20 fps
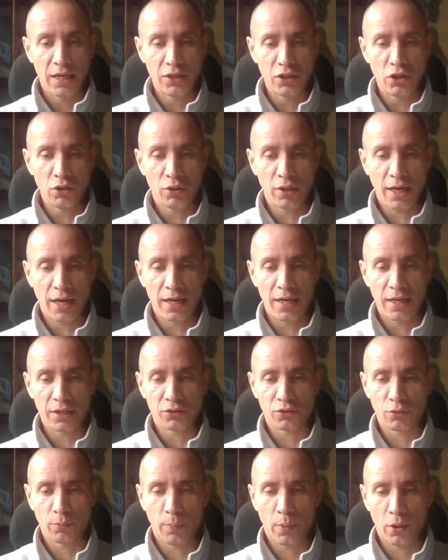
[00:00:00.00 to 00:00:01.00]
In the UK,
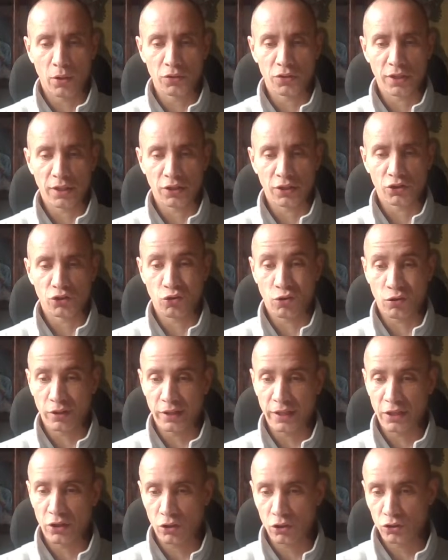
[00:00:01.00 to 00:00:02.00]
electoral politics
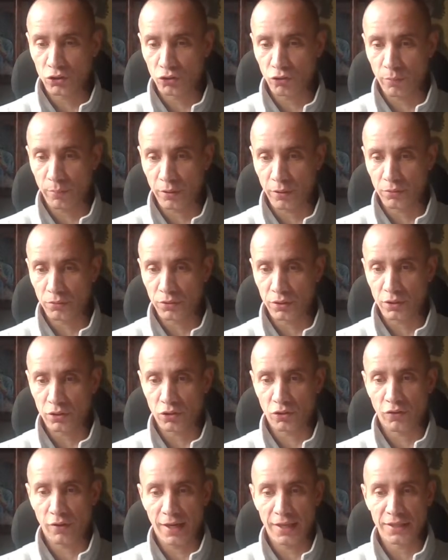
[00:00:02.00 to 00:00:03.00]
strongly contributes
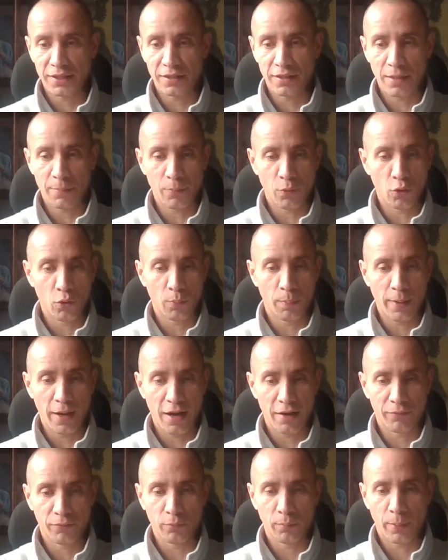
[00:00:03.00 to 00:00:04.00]
to creating a more
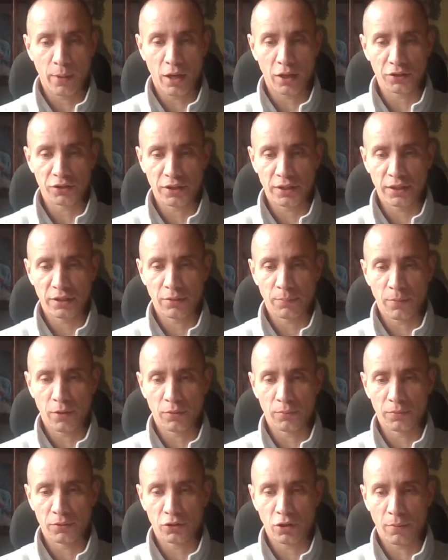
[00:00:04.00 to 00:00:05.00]
powerful party
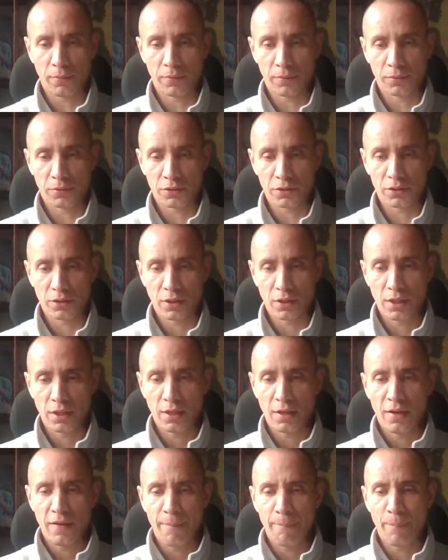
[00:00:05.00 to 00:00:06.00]
dominance,
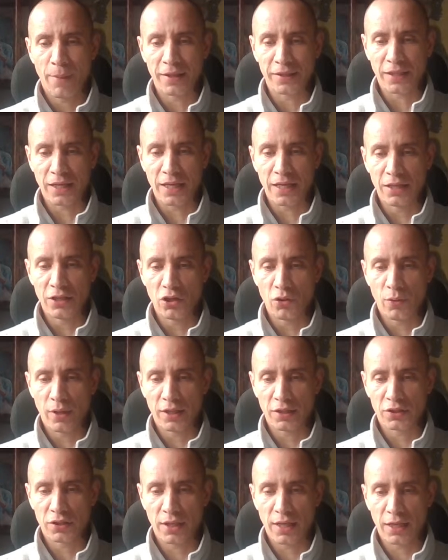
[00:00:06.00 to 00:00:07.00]
but in the
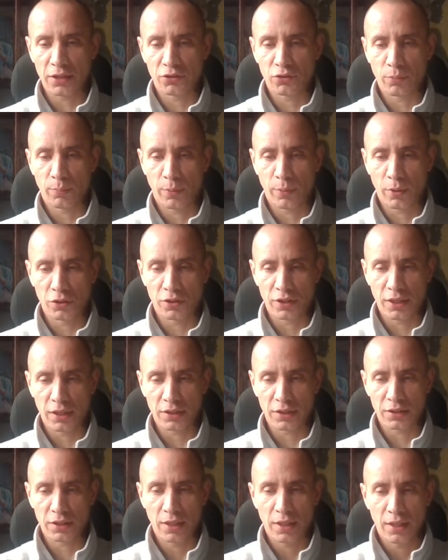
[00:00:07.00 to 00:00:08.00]
US, electoral
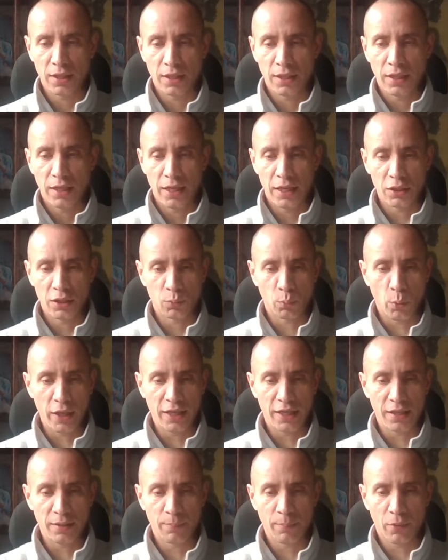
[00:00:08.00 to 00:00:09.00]
politics is
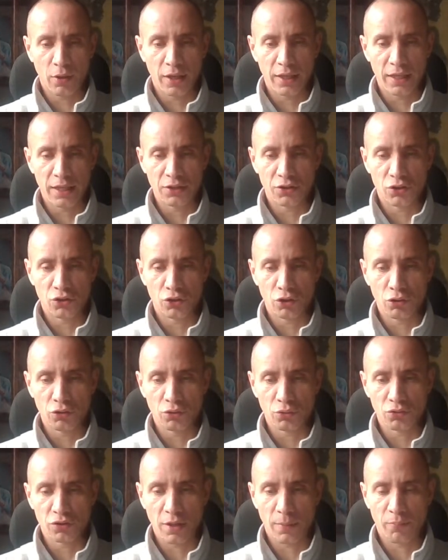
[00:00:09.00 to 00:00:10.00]
weakened by the
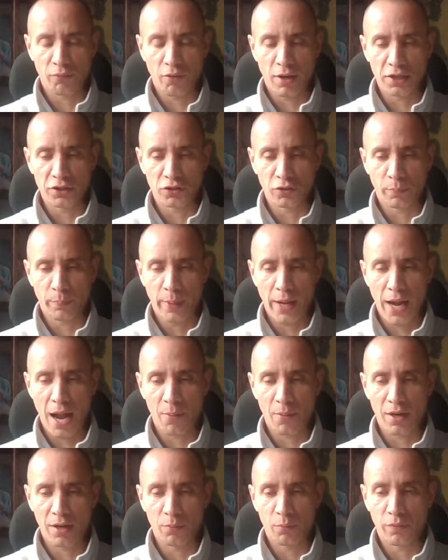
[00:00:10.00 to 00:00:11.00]
institutional separation of
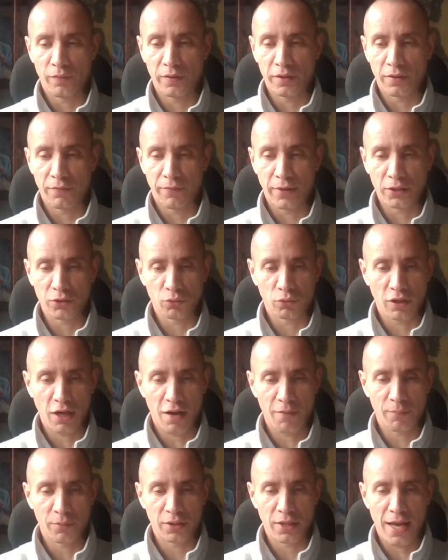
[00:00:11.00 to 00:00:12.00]
power within the federal
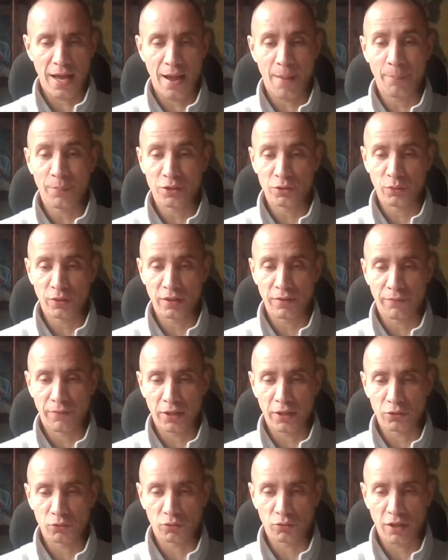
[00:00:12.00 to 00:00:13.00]
government and between the
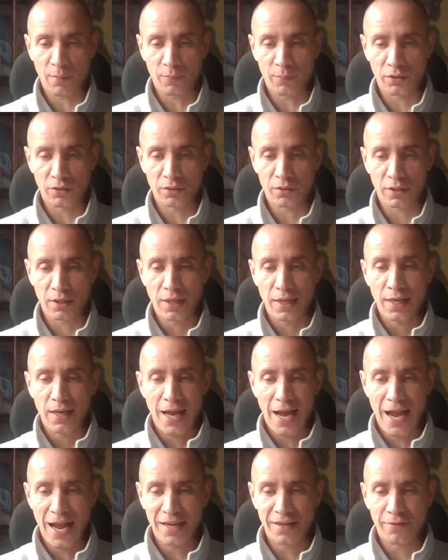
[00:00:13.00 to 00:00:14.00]
federal government
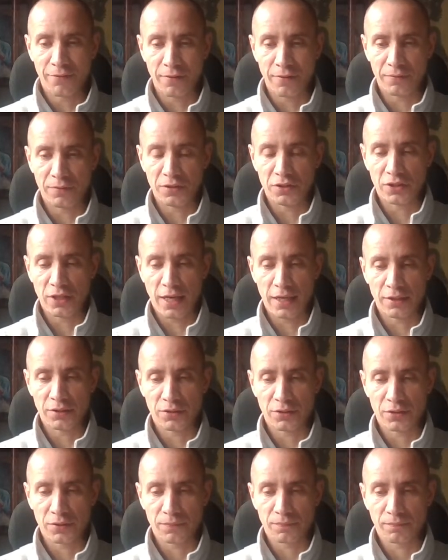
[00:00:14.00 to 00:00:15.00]
and the 50
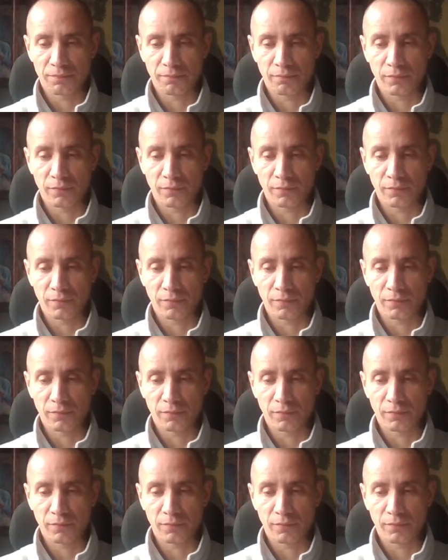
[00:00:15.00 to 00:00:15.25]
states.